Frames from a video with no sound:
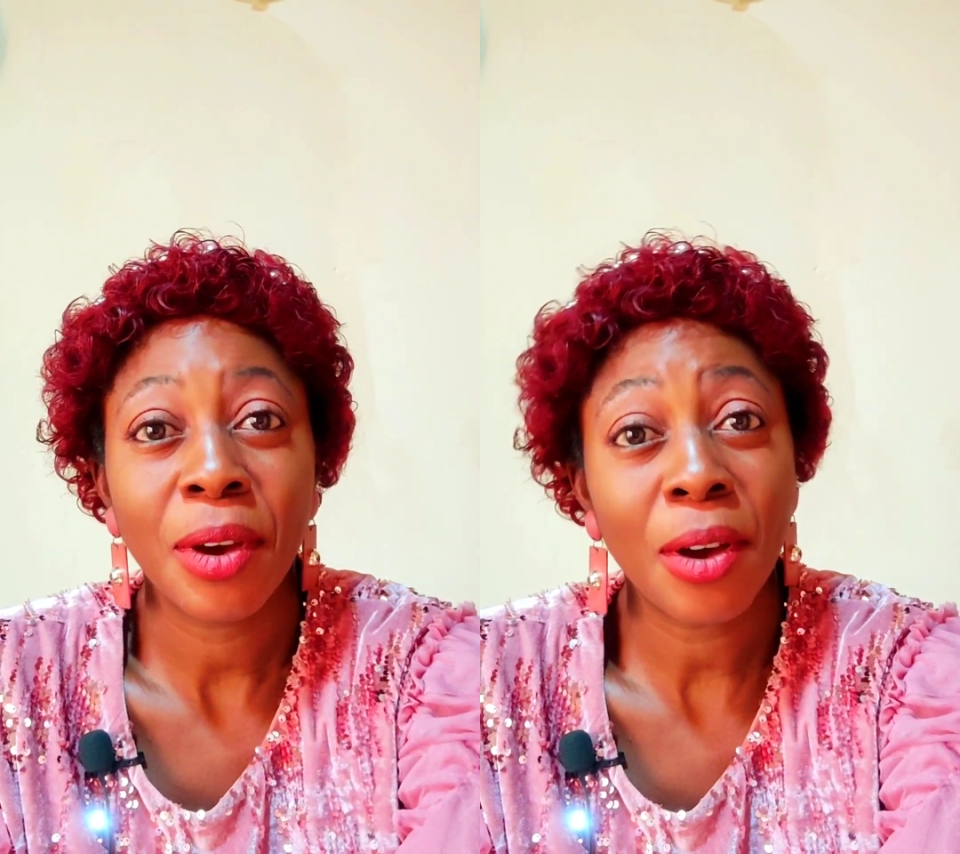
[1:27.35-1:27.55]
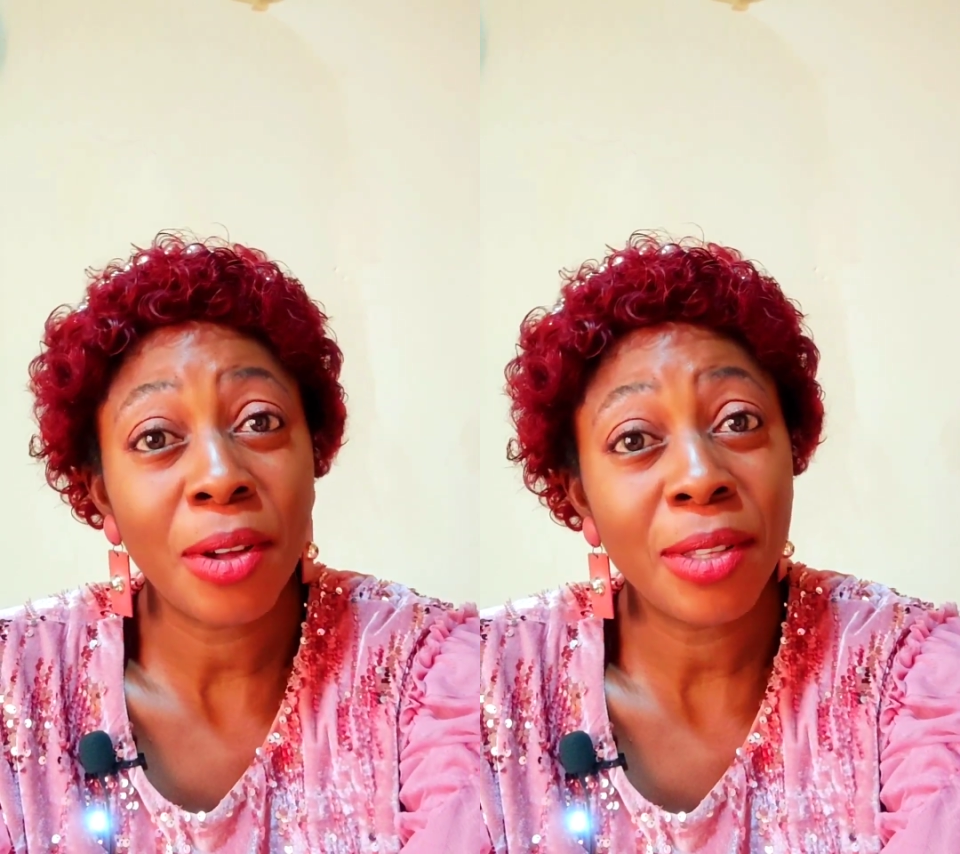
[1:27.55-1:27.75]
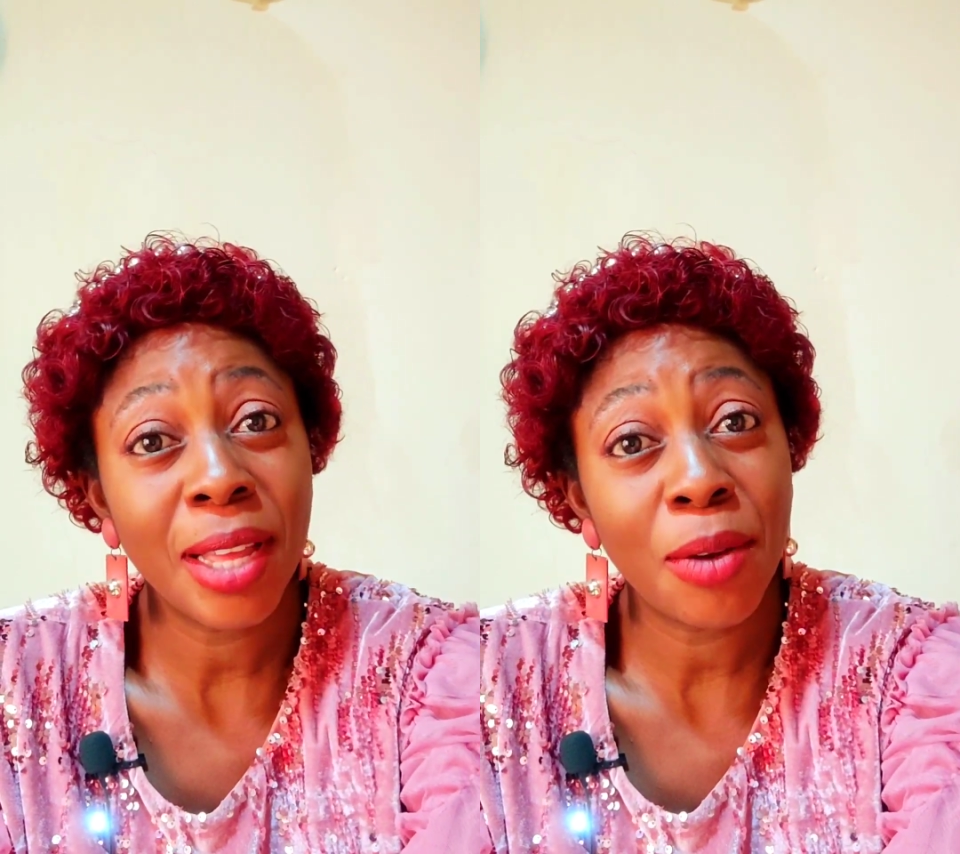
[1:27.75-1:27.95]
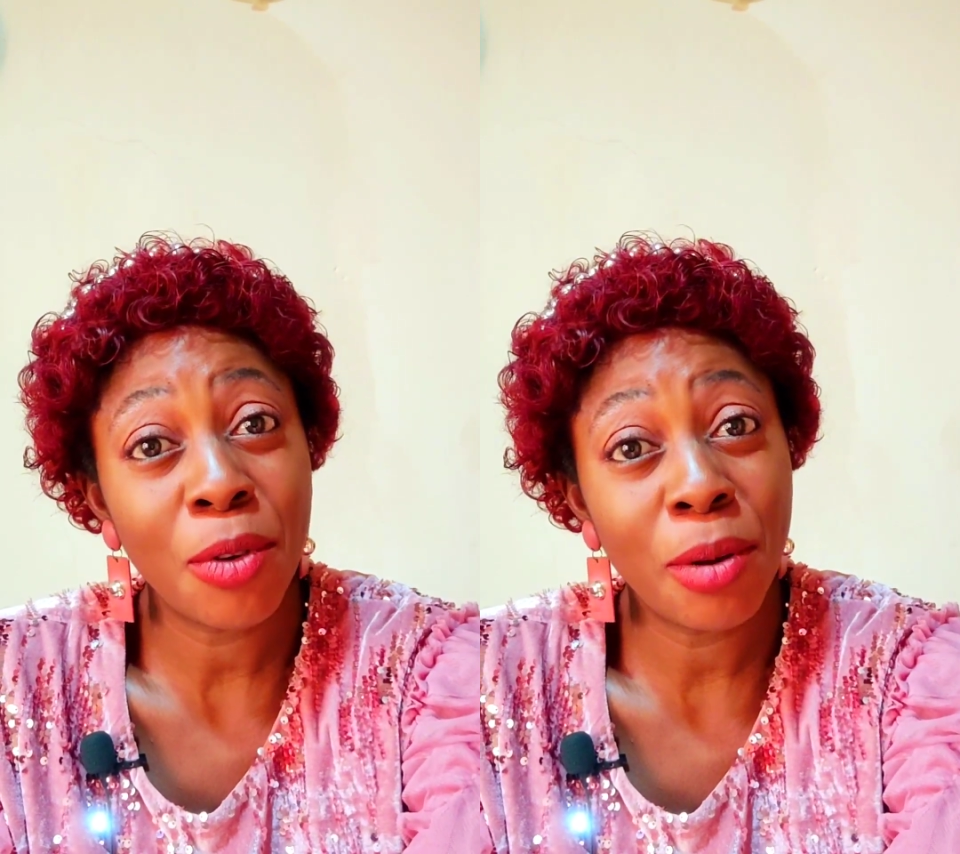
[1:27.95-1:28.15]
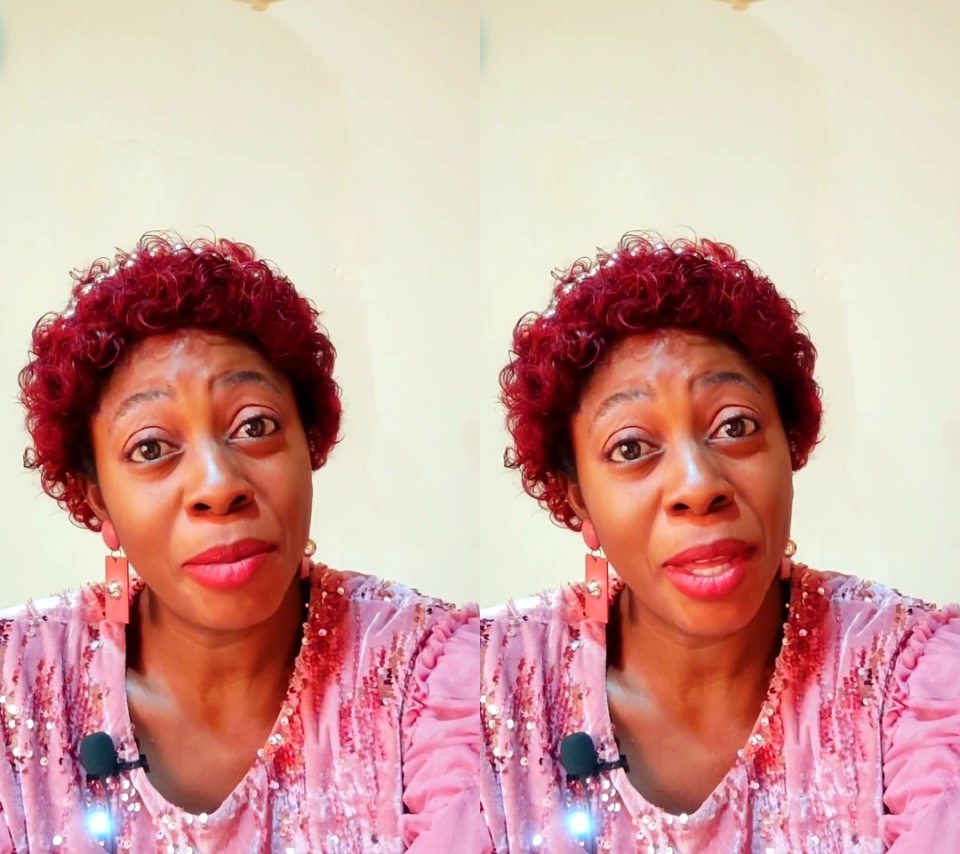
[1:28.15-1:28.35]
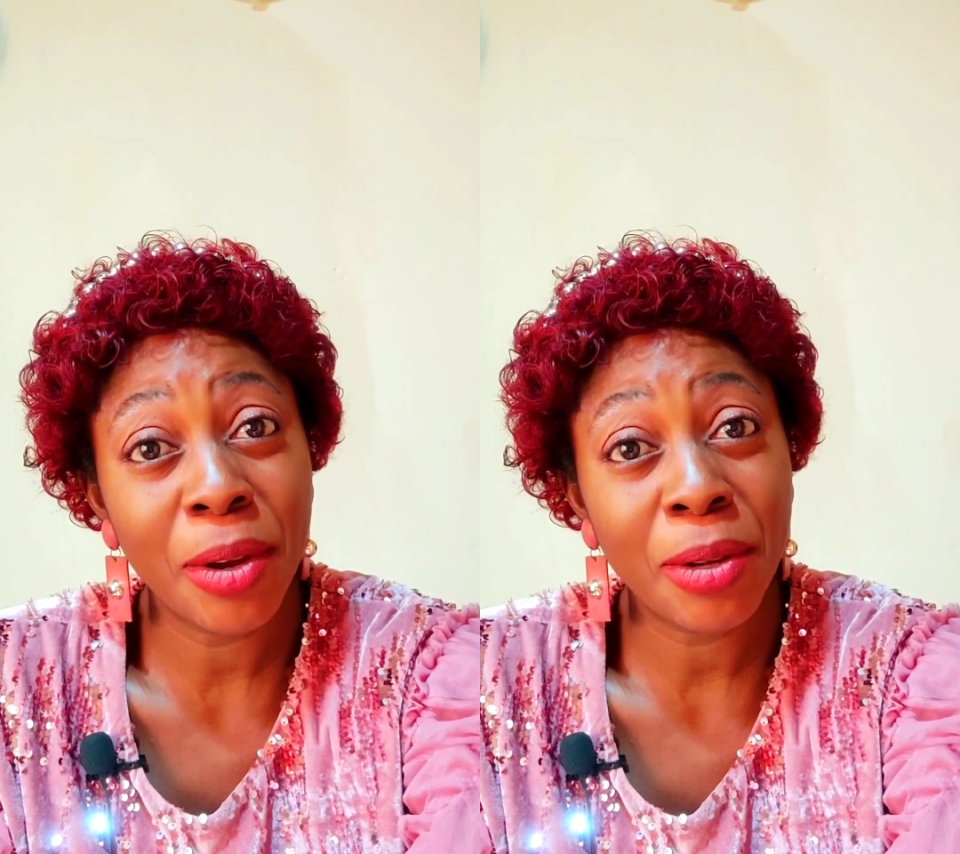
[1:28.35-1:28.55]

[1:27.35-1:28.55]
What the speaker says: All na worm they